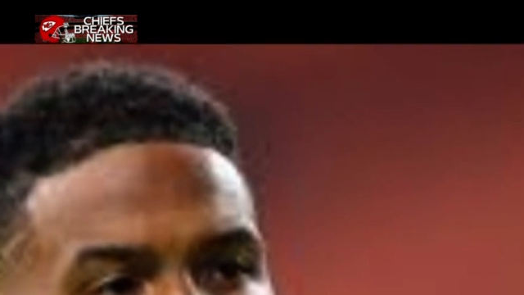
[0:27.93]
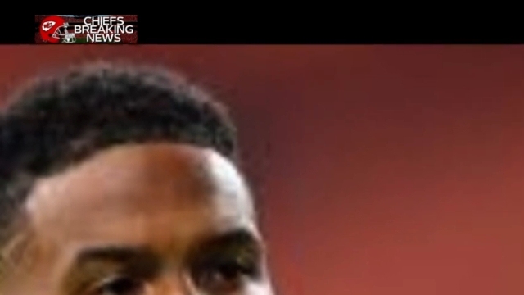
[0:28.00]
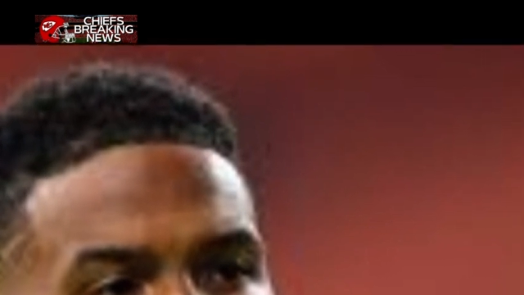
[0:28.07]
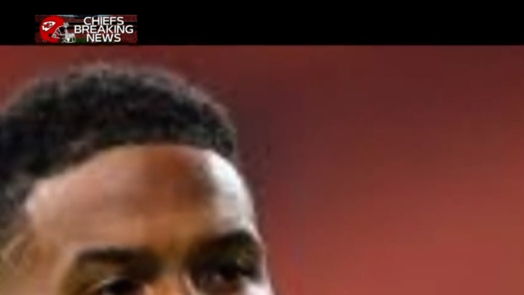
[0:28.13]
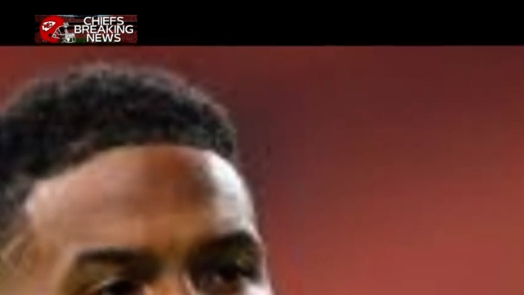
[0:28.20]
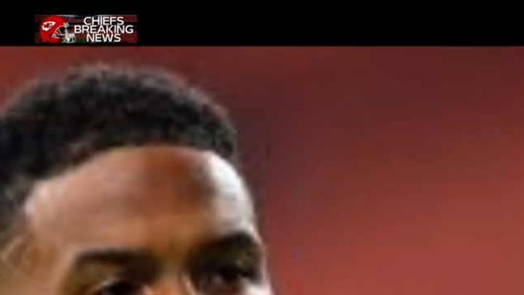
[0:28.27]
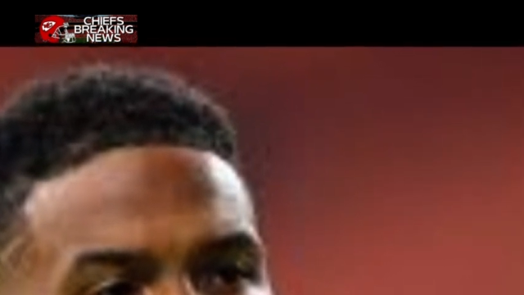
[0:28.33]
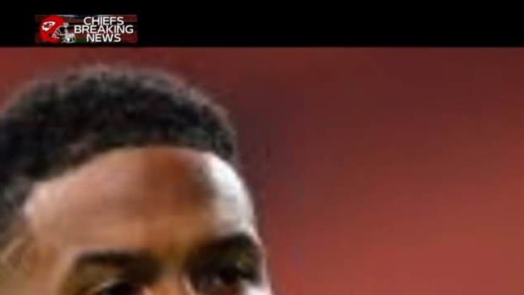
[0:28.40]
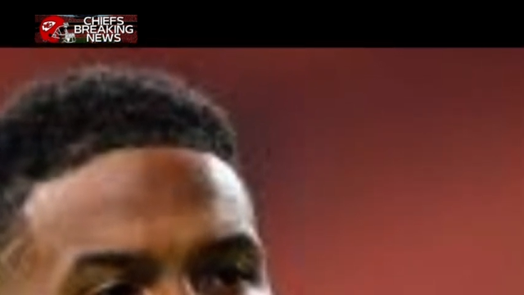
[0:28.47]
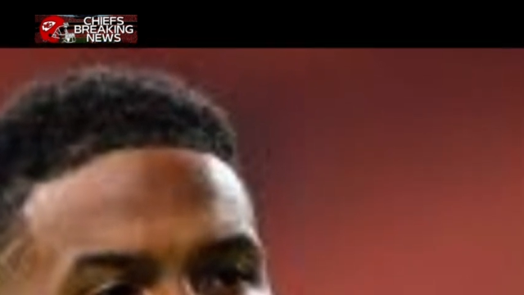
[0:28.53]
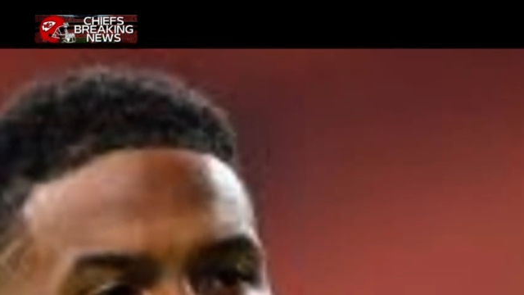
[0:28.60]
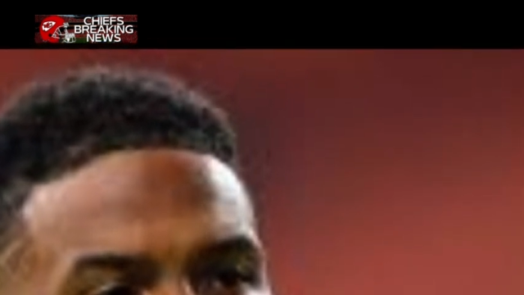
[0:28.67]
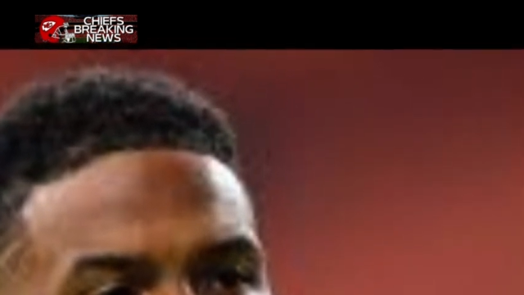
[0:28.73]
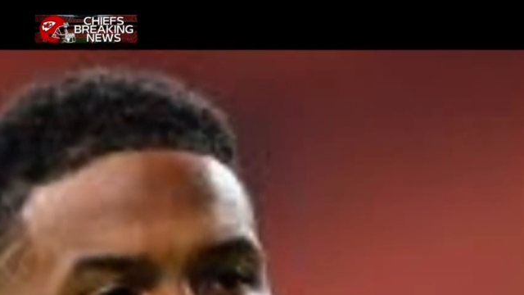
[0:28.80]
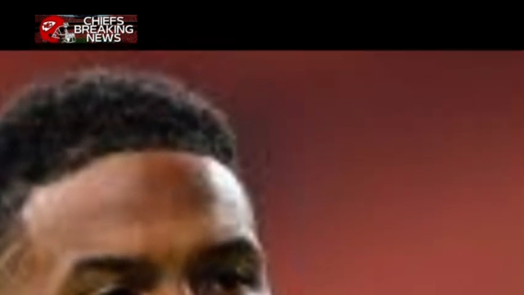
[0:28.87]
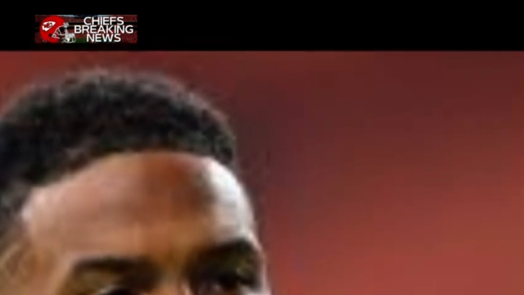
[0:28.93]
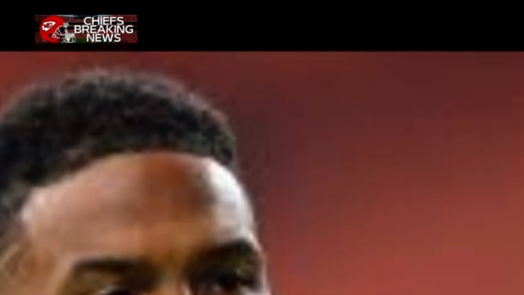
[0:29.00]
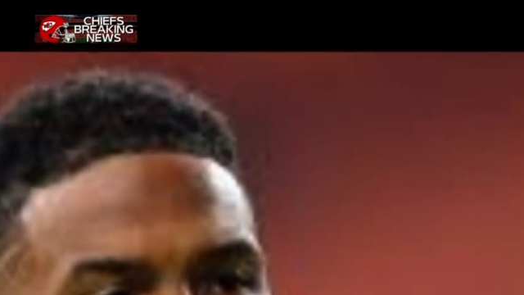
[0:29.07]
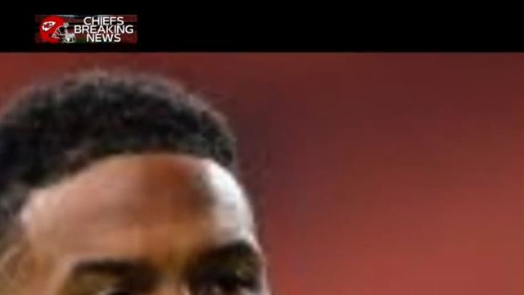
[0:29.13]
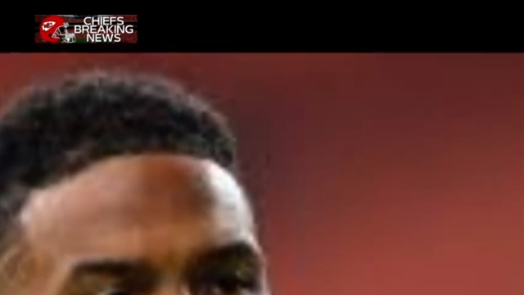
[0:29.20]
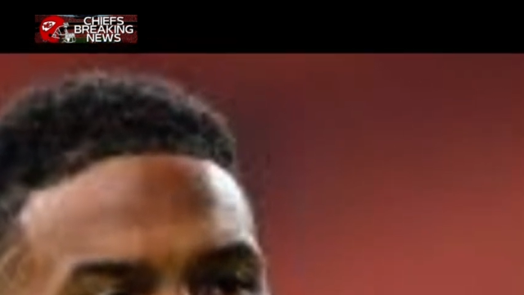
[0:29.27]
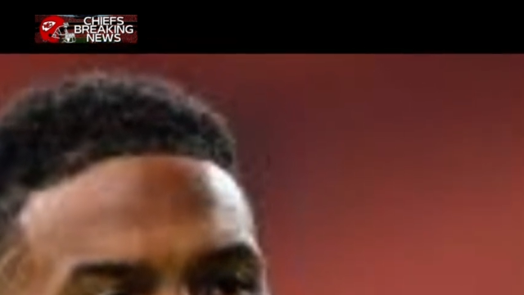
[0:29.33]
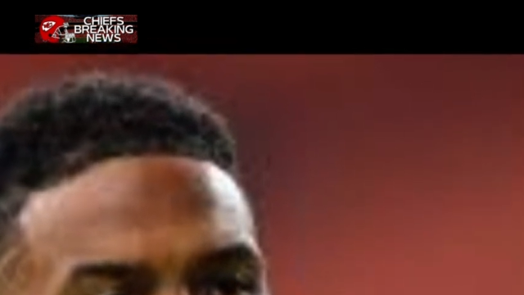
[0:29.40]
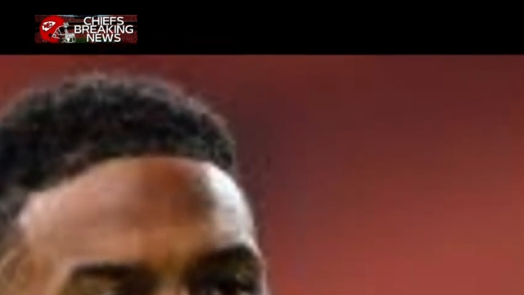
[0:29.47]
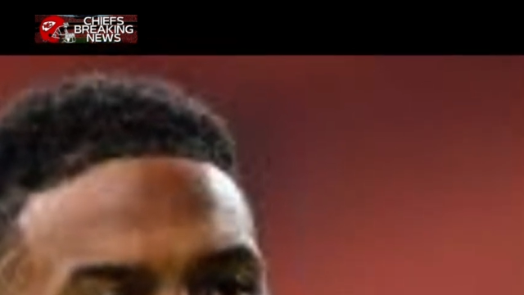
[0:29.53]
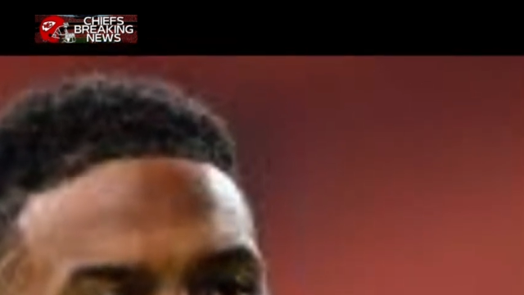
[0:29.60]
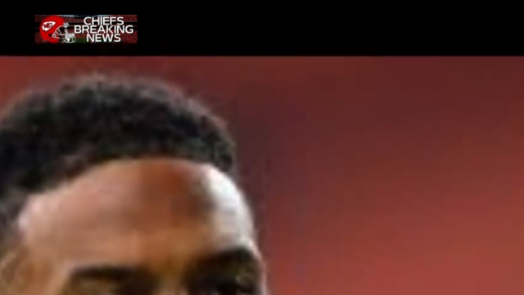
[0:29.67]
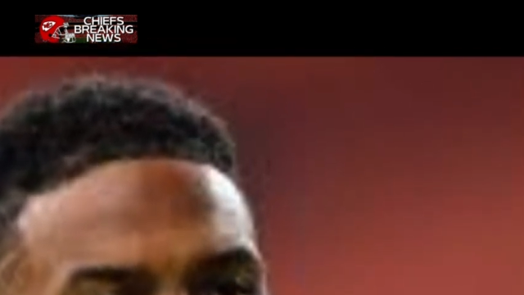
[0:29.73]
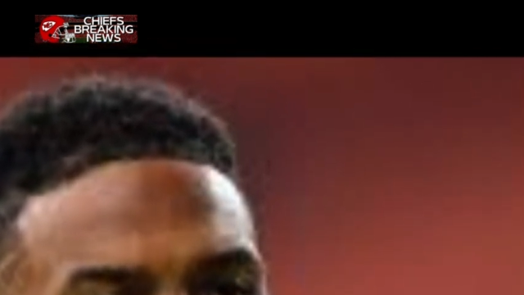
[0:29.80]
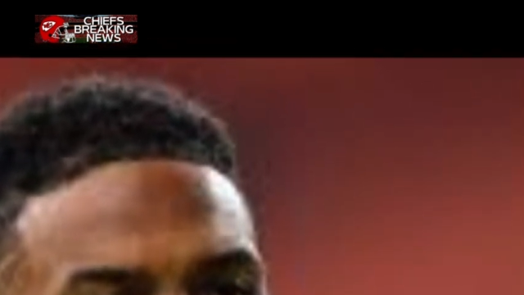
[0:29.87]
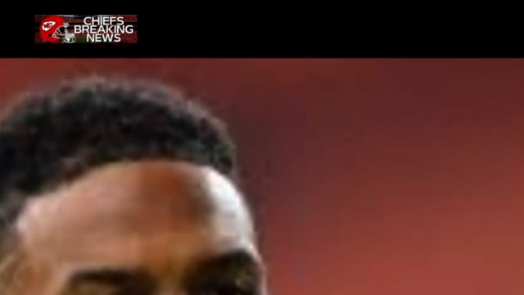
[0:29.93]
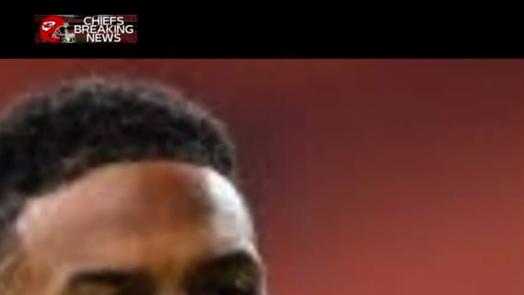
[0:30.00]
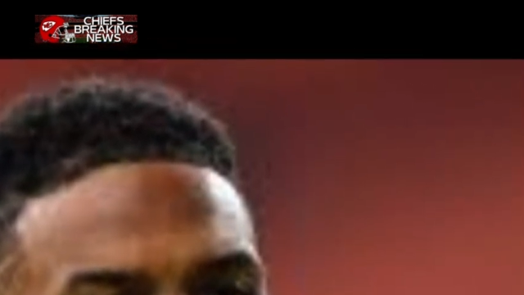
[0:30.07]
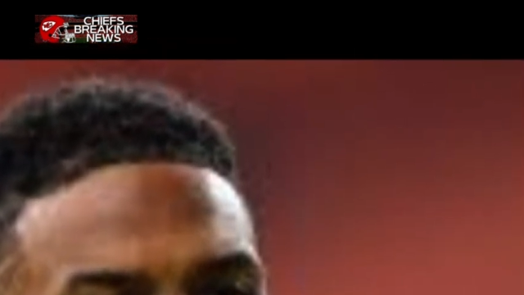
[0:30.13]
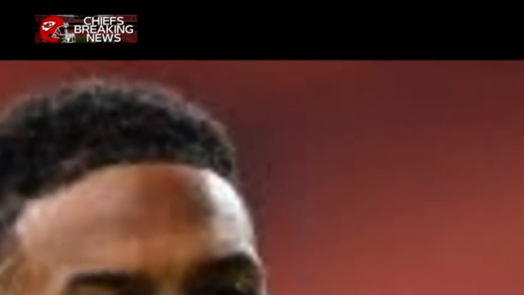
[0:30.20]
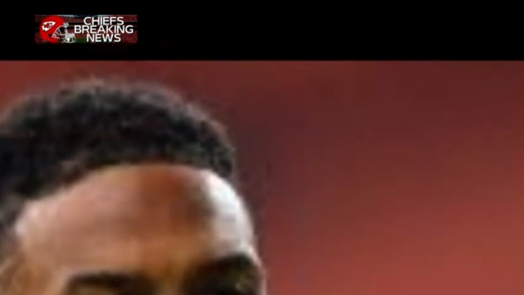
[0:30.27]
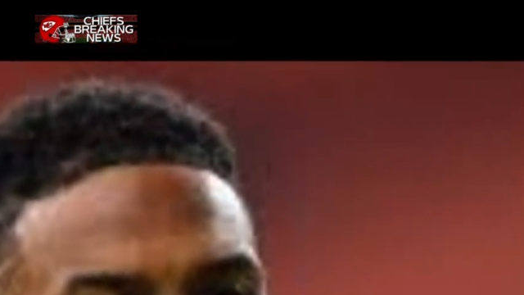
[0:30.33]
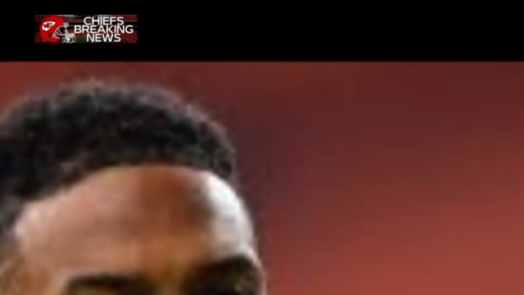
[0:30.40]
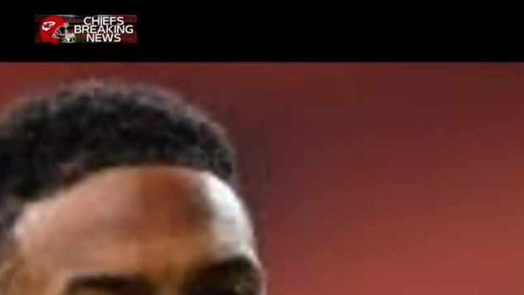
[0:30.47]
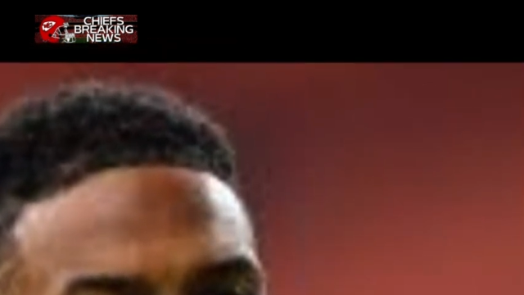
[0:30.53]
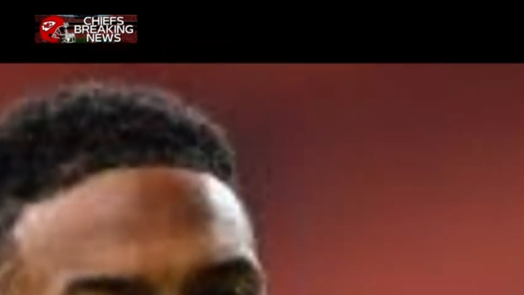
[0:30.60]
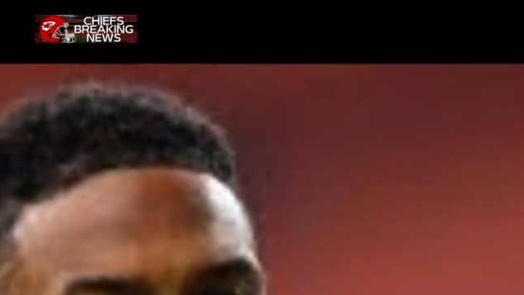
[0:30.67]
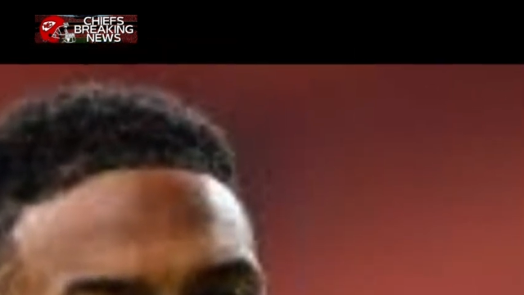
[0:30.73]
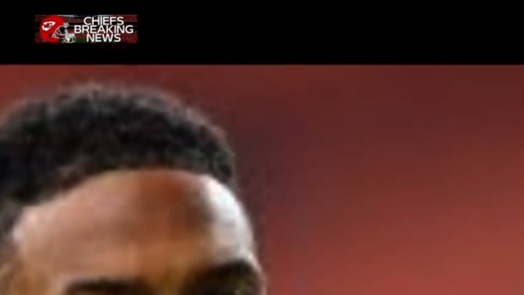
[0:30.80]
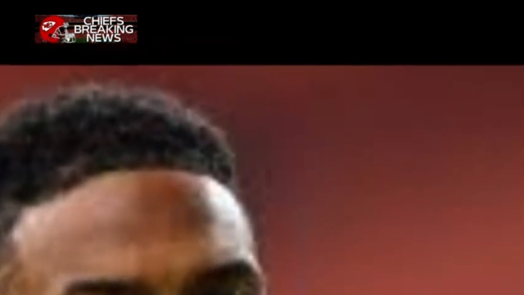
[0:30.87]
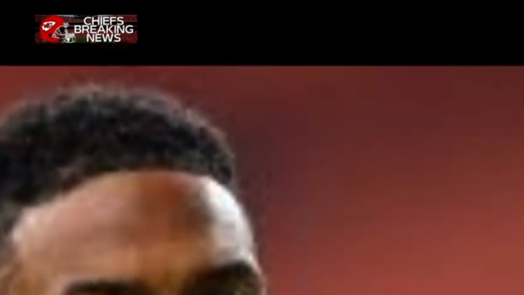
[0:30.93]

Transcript: [unreadable: no face in view]